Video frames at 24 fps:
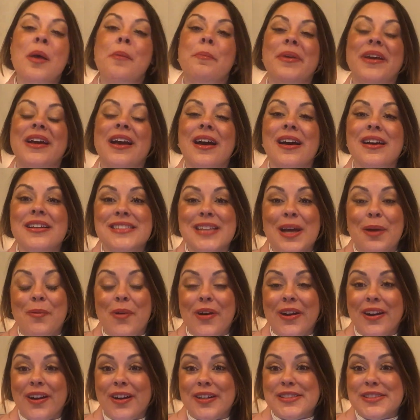because I
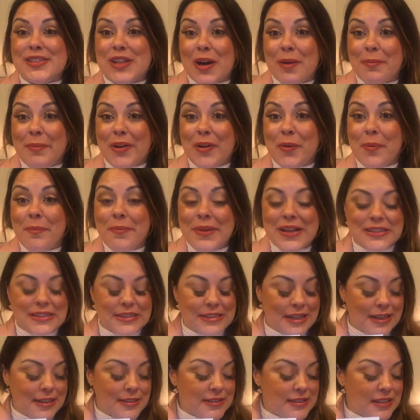wanted to start my own
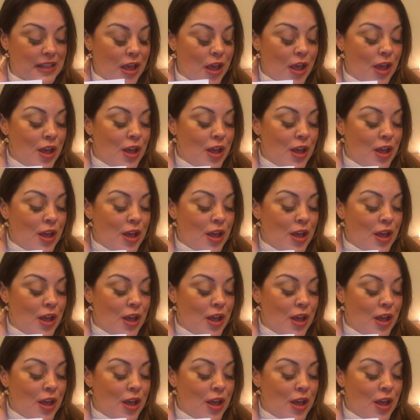business.